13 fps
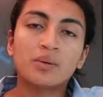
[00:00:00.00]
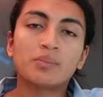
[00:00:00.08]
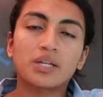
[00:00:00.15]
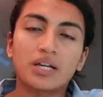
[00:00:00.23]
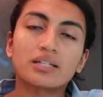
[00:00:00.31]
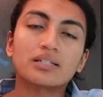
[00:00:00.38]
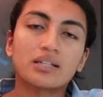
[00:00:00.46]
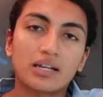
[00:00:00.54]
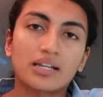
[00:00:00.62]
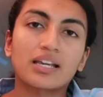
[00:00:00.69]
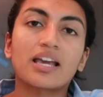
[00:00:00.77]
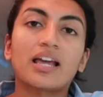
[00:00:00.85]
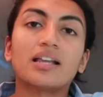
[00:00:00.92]
because then
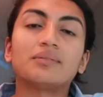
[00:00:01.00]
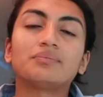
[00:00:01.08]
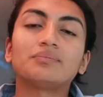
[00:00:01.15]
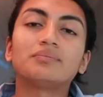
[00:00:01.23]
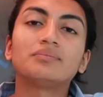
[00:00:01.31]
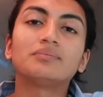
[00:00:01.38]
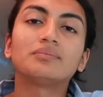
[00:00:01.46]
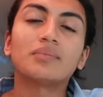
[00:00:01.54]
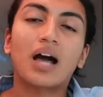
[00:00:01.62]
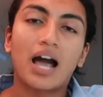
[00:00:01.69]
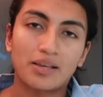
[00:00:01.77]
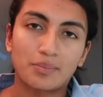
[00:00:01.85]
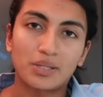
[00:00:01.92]
again,
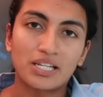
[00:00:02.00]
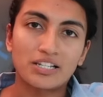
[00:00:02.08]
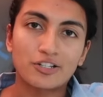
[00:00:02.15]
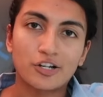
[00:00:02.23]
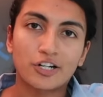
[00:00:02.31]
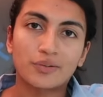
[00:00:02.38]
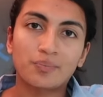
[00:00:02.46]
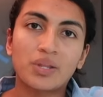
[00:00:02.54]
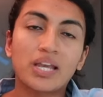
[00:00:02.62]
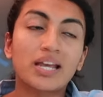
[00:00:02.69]
I'm an intern.